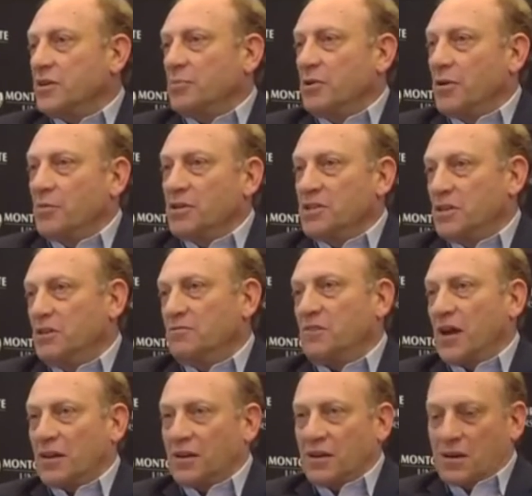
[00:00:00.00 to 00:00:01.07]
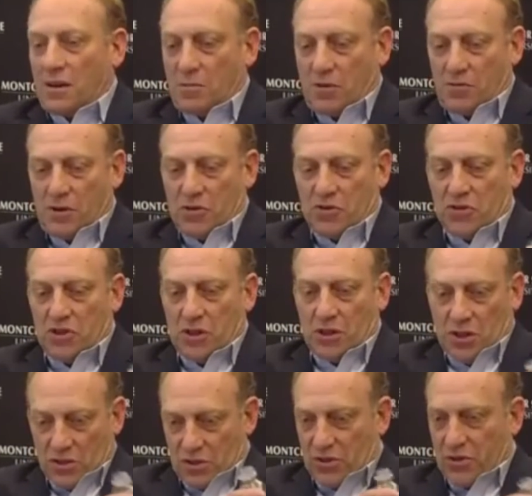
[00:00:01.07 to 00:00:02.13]
WNYC, in fact, did a number of interesting
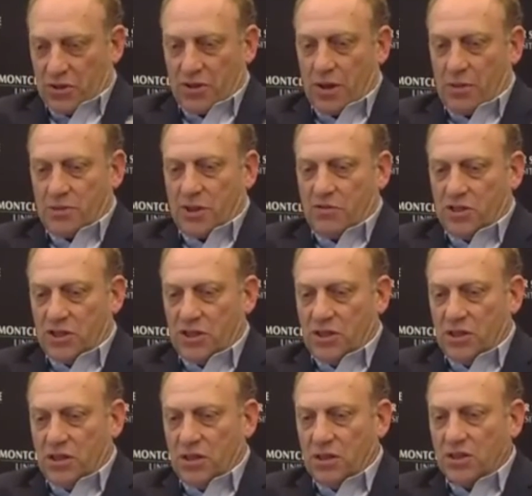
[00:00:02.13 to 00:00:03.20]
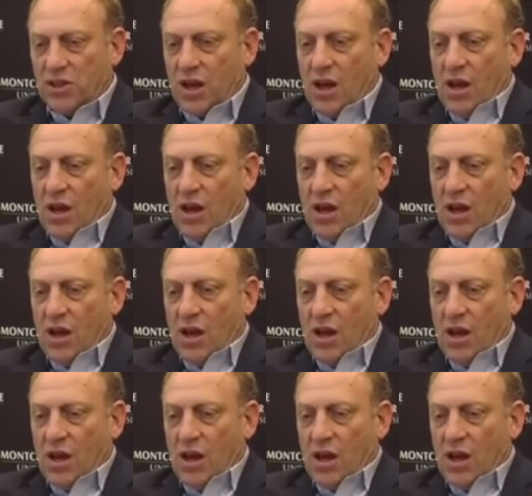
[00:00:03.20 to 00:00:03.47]
things. The New York Times obviously did things.